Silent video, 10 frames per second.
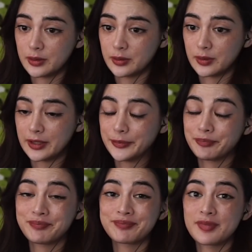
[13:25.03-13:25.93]
well,
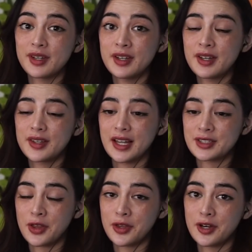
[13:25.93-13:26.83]
that's
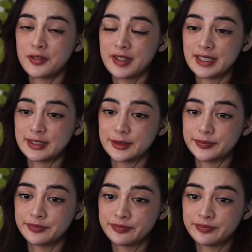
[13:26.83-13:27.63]
the third victim.